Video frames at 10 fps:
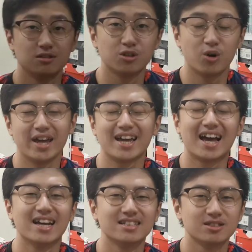So hey
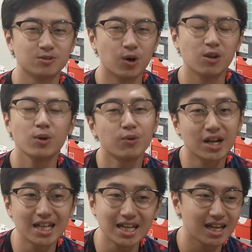guys, while we
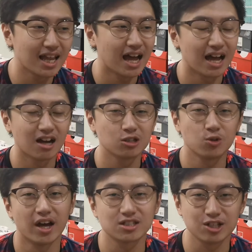were cleaning the
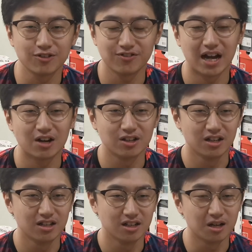house, we actually
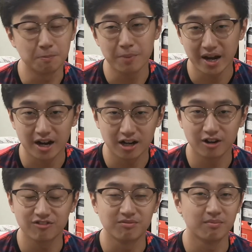found a
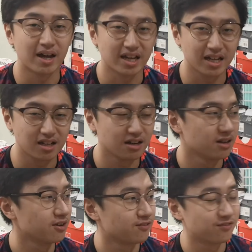pair of mine
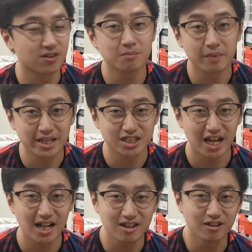from my
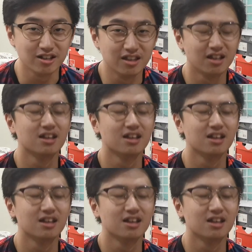childhood.